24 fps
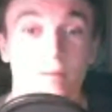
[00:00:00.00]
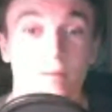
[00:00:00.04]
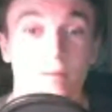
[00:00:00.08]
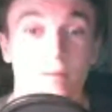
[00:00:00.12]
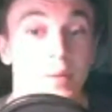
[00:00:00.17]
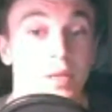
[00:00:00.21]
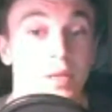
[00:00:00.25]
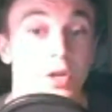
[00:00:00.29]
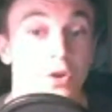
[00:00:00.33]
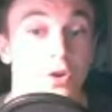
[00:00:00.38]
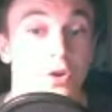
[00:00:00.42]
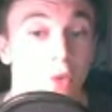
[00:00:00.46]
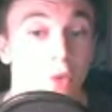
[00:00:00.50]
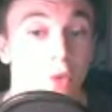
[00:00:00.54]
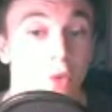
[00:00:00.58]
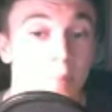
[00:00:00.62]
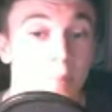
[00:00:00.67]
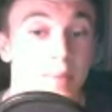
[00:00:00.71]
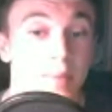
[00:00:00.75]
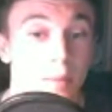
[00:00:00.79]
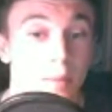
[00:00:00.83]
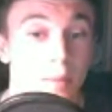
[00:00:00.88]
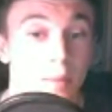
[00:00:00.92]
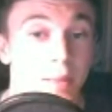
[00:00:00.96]
I'm
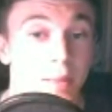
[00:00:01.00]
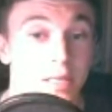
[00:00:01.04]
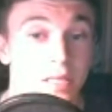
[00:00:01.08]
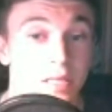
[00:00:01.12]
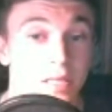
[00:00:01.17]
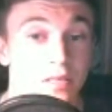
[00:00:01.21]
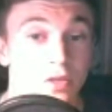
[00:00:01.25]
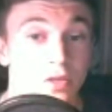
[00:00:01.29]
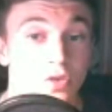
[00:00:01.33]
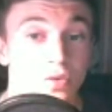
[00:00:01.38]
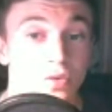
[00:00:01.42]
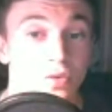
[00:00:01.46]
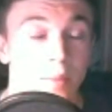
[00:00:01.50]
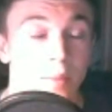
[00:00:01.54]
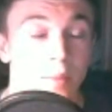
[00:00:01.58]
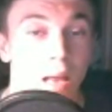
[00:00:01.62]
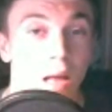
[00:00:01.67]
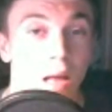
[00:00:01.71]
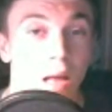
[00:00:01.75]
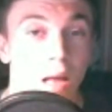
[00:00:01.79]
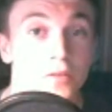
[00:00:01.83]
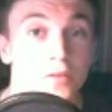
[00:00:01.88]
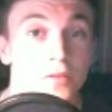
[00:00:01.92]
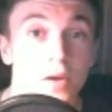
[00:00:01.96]
in the best condition of my
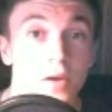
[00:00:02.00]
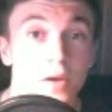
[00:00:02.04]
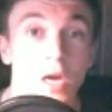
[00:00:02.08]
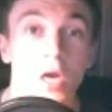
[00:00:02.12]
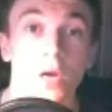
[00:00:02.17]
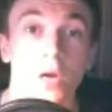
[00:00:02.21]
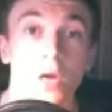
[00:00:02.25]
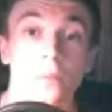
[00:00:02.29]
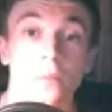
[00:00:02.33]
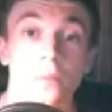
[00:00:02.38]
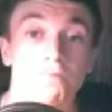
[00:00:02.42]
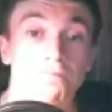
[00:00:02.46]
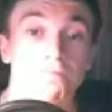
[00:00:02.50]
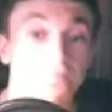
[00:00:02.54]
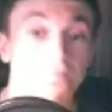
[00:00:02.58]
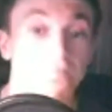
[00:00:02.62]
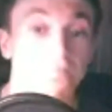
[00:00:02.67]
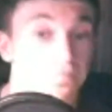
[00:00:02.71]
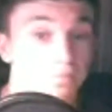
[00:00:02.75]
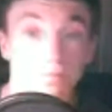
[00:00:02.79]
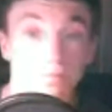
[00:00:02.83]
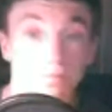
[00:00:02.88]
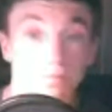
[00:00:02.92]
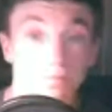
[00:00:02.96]
life.
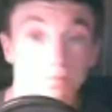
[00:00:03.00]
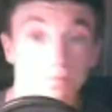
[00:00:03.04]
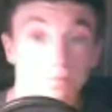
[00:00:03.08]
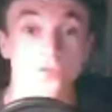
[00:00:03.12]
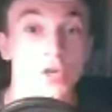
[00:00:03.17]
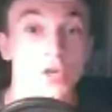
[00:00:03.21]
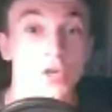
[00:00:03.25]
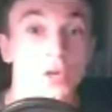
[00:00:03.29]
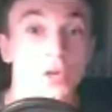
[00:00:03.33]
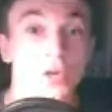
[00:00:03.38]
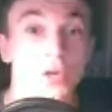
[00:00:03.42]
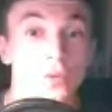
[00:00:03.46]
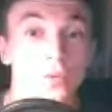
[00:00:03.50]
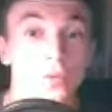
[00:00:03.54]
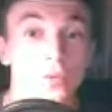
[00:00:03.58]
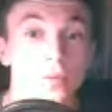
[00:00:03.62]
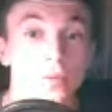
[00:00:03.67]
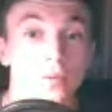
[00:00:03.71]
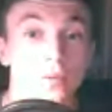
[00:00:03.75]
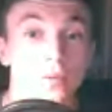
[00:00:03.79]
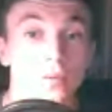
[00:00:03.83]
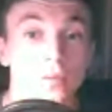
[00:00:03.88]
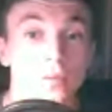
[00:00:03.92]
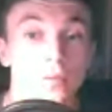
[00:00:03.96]
Good for you.